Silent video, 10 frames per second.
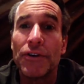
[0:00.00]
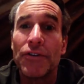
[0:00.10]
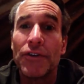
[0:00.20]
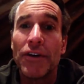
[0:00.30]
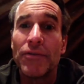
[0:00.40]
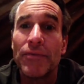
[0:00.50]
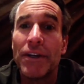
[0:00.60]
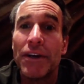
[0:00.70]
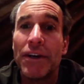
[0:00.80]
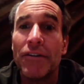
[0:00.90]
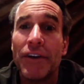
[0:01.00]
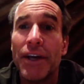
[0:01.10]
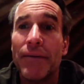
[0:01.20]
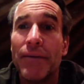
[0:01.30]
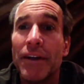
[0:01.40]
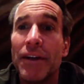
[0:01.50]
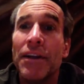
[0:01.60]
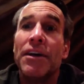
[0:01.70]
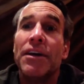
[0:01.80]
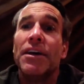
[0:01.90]
personal assessment of
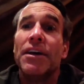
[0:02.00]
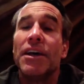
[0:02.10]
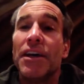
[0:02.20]
him and